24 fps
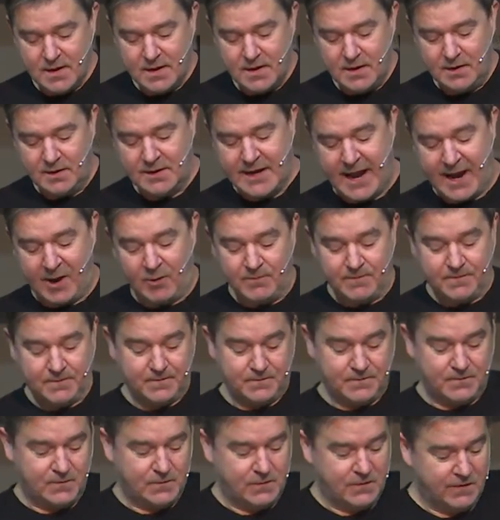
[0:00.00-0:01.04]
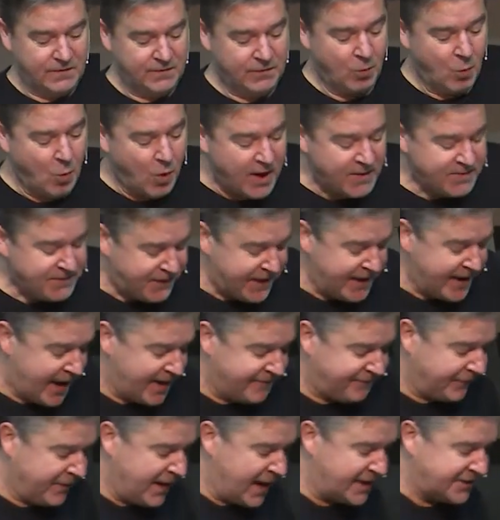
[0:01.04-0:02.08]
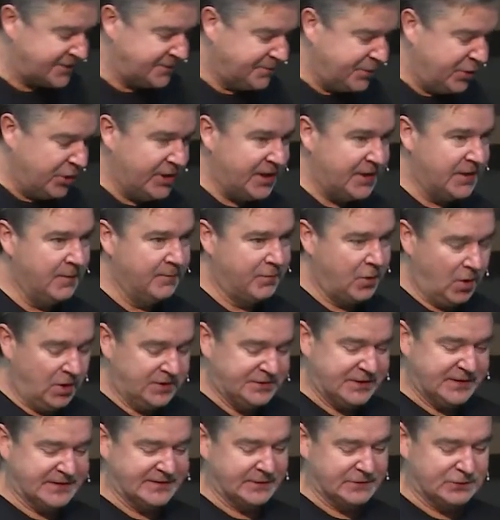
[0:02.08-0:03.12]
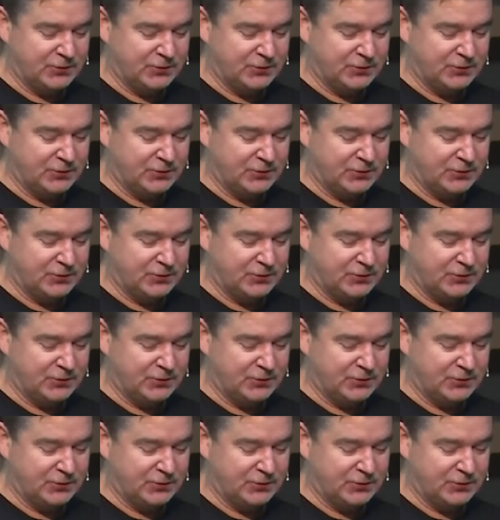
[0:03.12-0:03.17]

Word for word: Now, the one thing I forgot to put in the bulletin because I was